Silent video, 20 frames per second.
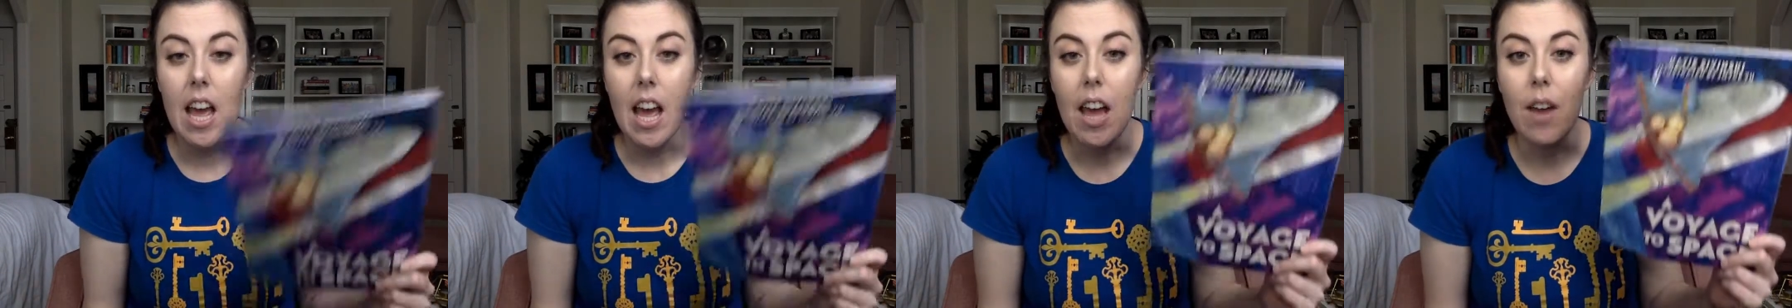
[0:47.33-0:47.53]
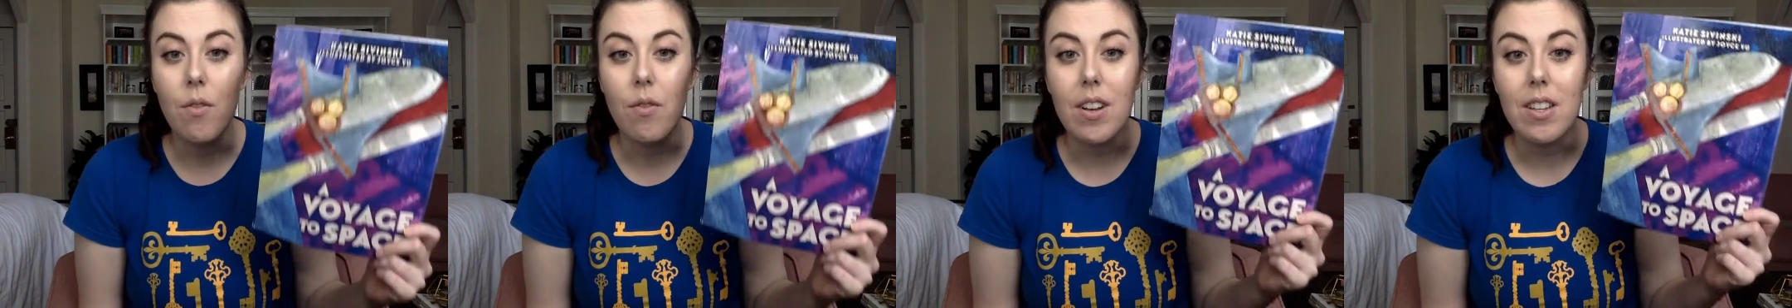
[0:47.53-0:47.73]

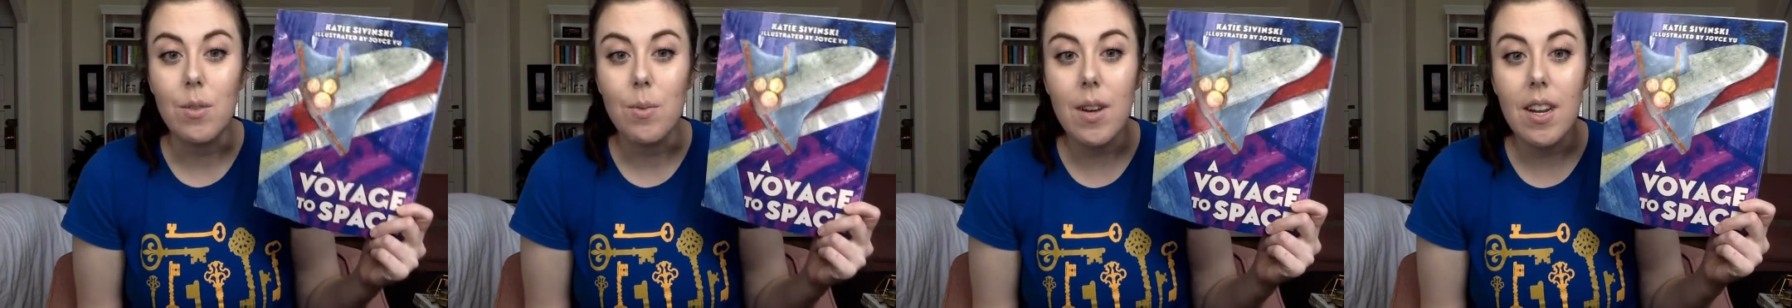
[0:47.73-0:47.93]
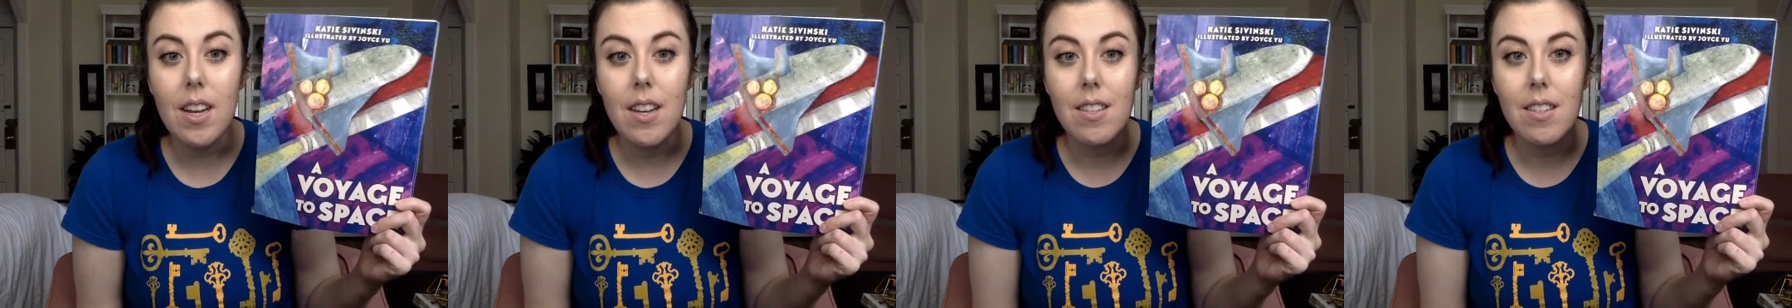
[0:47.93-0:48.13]
And friends,
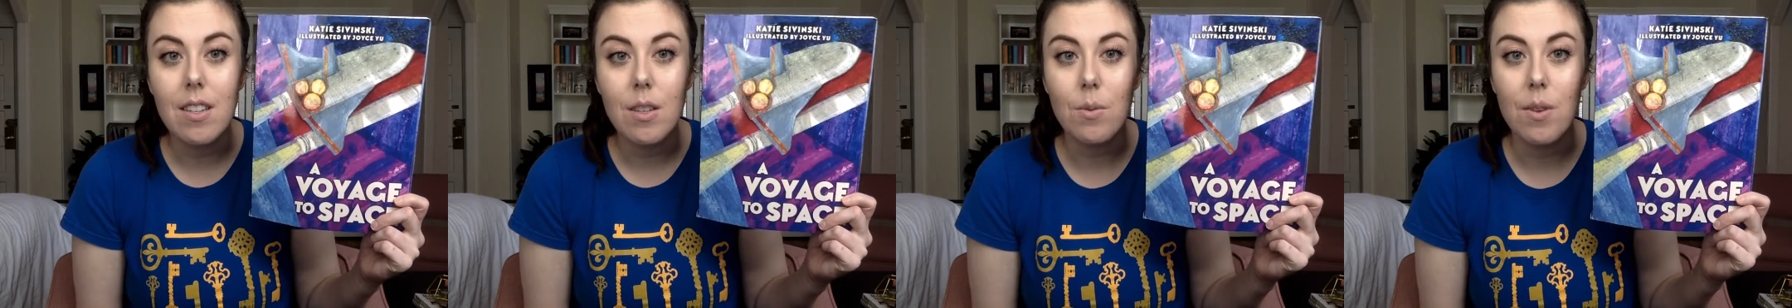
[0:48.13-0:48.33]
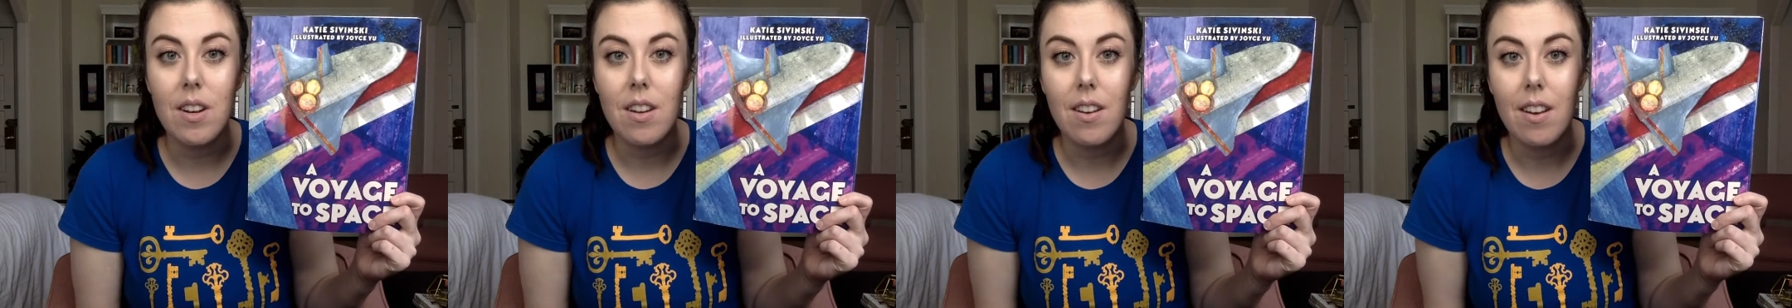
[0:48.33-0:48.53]
what else
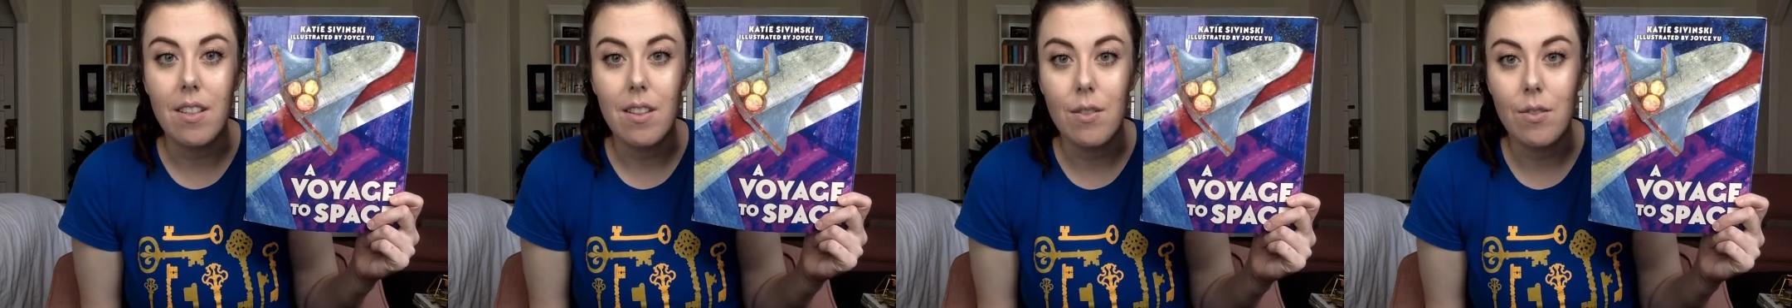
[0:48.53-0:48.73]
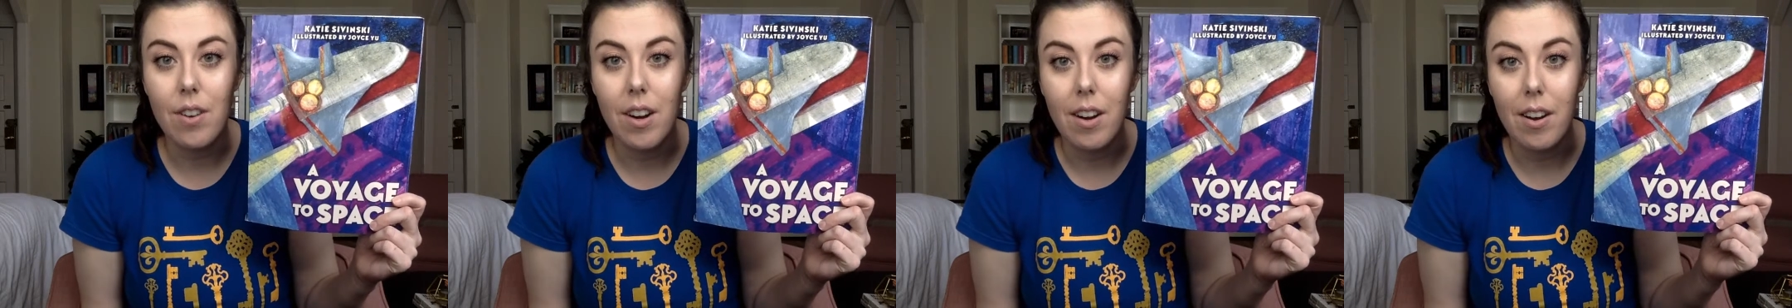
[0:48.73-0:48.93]
is written on
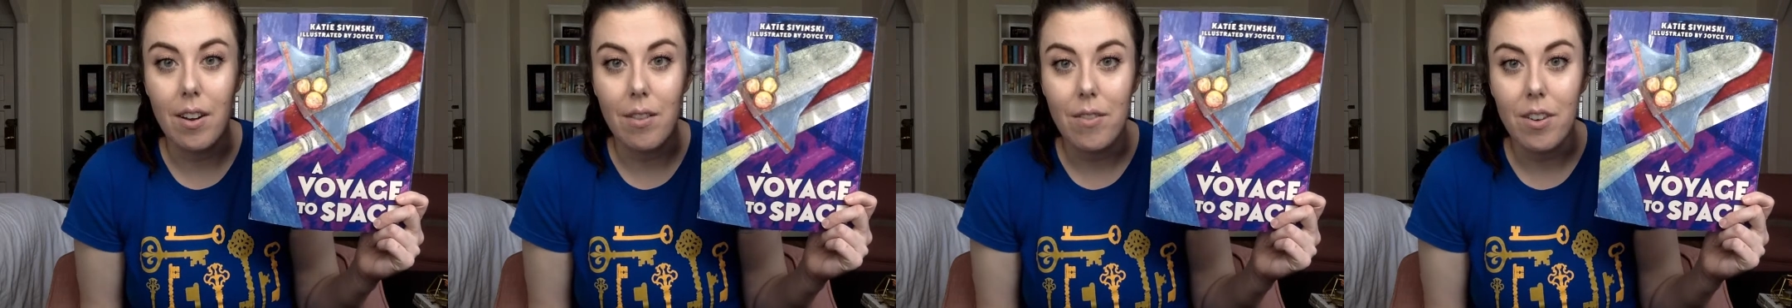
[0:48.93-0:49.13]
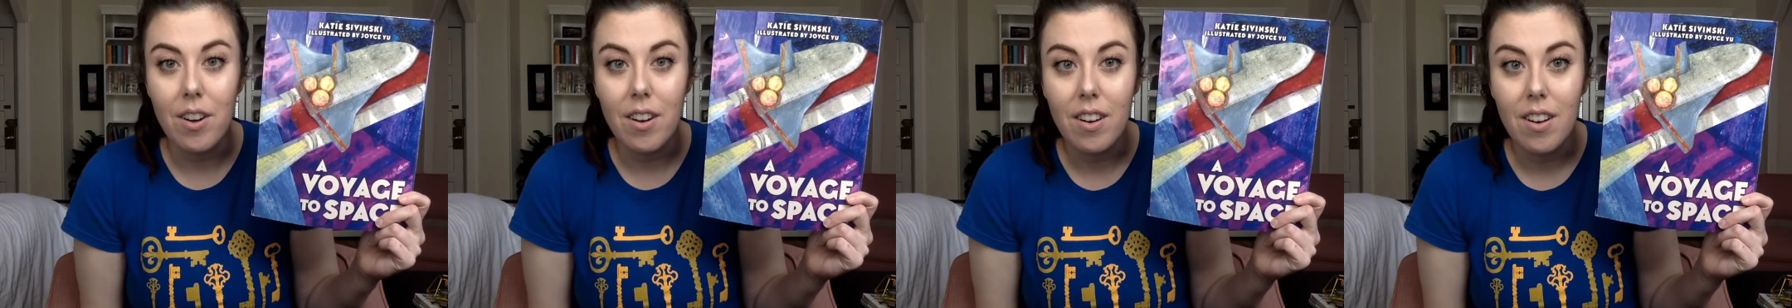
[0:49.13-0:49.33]
the front cover?